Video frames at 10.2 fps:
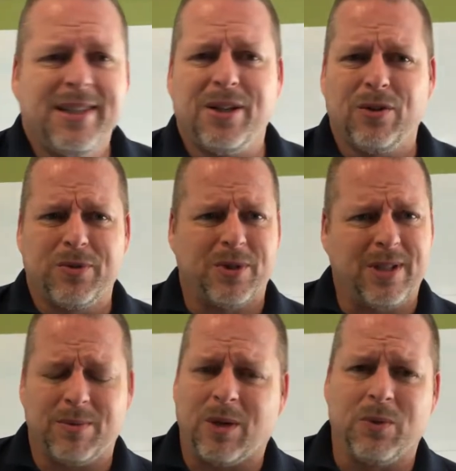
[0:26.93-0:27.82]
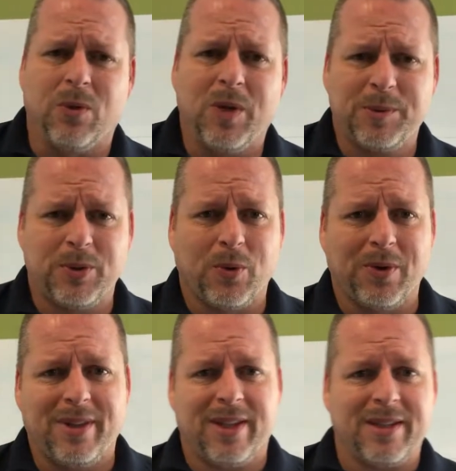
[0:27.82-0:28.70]
get over a real
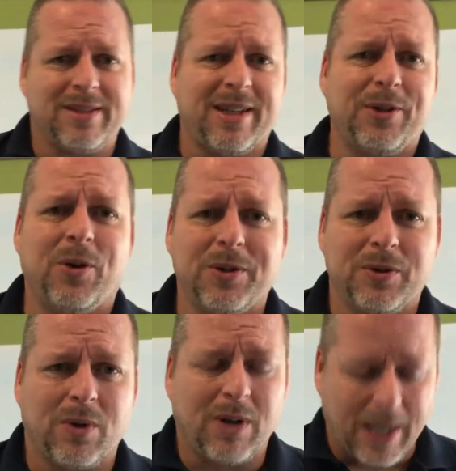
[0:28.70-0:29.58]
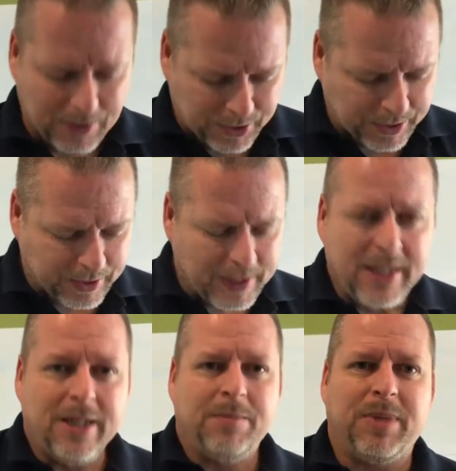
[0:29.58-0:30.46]
respiratory thing that's kind of going through our house here.
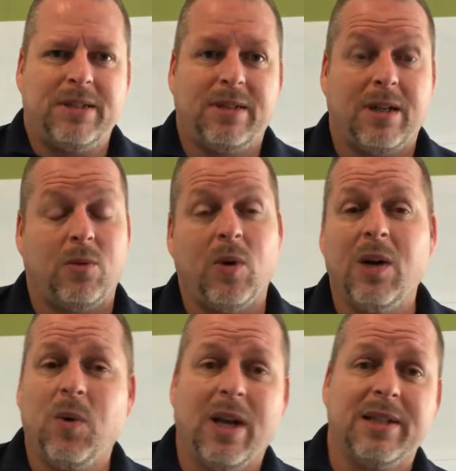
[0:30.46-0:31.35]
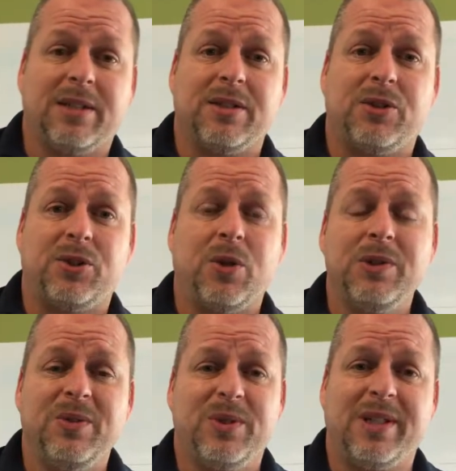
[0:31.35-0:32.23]
But what I would like to show
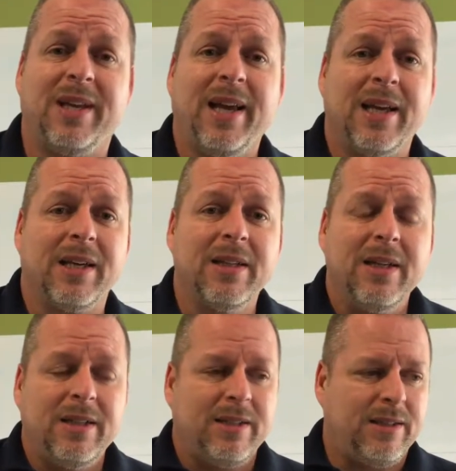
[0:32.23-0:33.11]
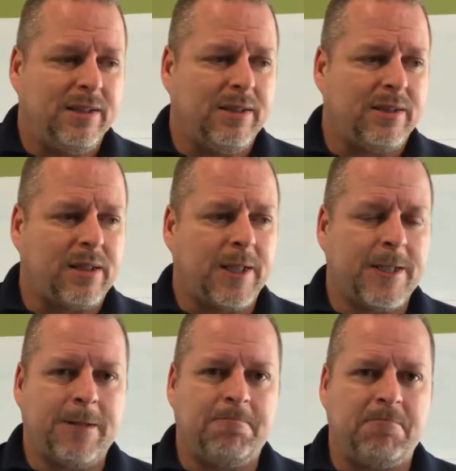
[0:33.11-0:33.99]
you today is
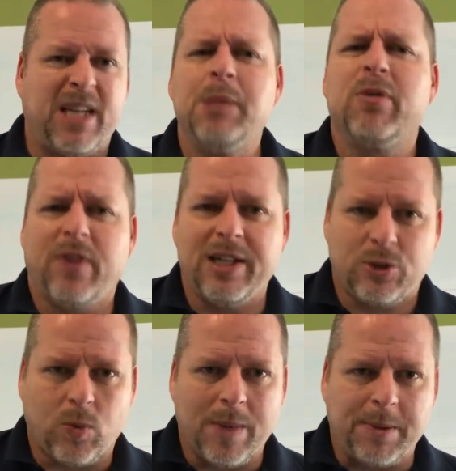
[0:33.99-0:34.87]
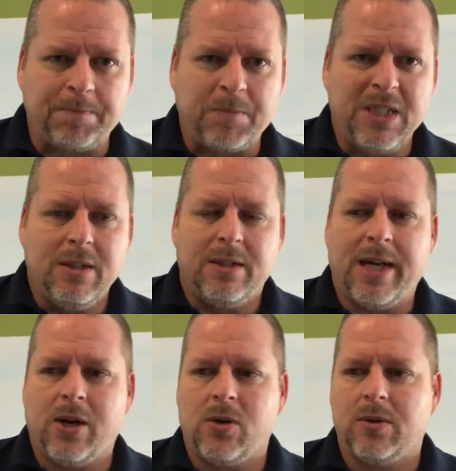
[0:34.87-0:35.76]
an improvised weapon.
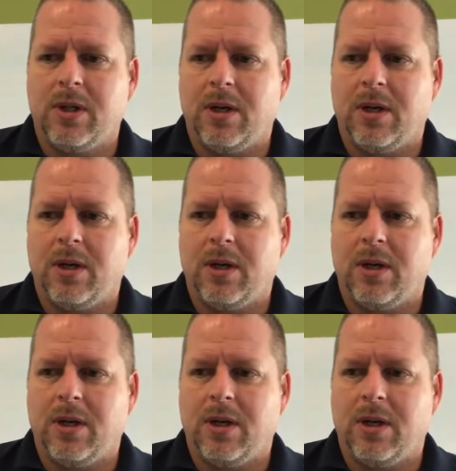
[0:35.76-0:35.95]
Now,